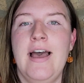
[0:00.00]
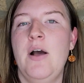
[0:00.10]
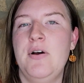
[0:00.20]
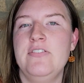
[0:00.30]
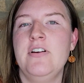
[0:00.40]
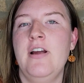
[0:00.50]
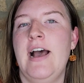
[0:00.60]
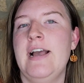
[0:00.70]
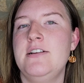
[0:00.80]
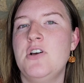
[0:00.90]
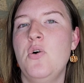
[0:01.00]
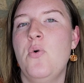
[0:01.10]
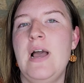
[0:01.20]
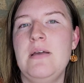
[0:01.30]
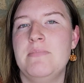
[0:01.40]
However, I
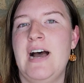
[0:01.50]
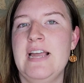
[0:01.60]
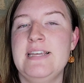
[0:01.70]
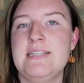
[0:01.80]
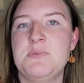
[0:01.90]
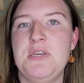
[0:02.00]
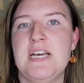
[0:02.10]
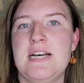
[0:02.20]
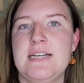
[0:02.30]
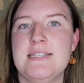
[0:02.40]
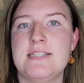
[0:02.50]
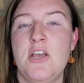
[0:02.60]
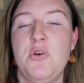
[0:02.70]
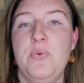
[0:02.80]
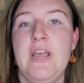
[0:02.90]
don't quite buy this
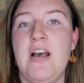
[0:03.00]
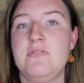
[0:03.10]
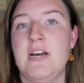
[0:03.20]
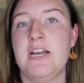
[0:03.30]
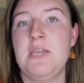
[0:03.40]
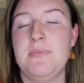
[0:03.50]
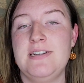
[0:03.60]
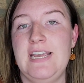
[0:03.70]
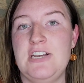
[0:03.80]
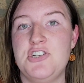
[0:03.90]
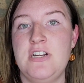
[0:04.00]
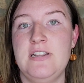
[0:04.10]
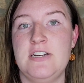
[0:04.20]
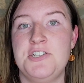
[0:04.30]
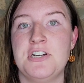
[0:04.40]
because we have
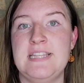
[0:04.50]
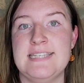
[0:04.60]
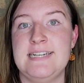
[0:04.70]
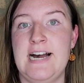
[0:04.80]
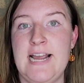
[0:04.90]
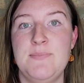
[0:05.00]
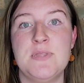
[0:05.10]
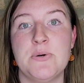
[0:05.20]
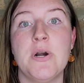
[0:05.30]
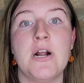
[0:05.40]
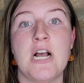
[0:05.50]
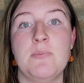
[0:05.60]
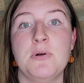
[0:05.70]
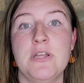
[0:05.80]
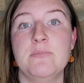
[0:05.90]
documentation that during this time there were a
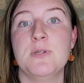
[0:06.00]
couple